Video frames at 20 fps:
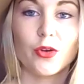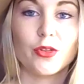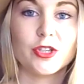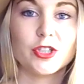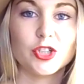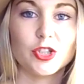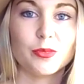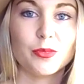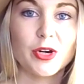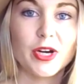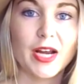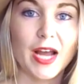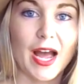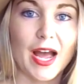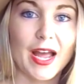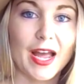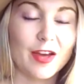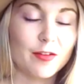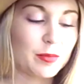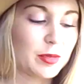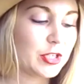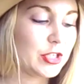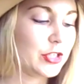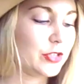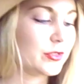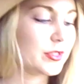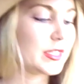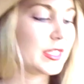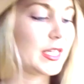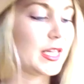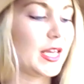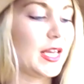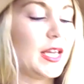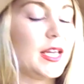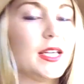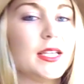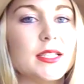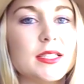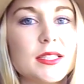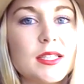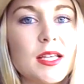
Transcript: the turmeric I have been using is